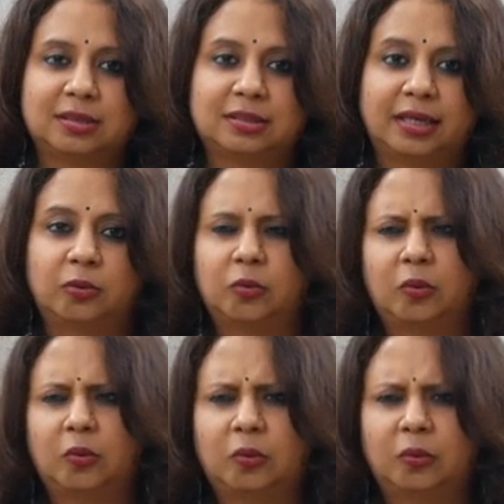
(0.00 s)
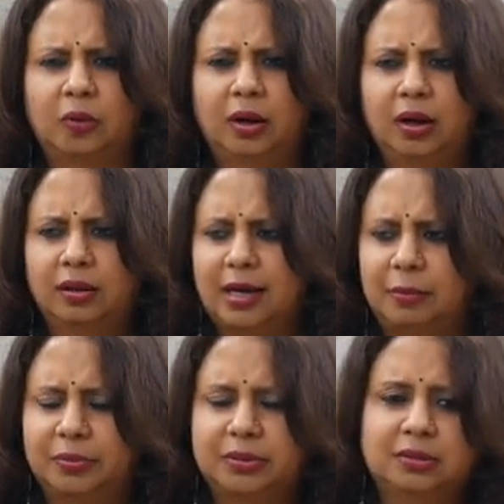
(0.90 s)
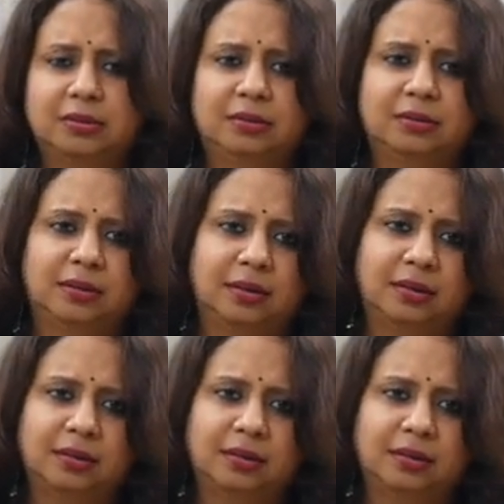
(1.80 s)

and say, no, that person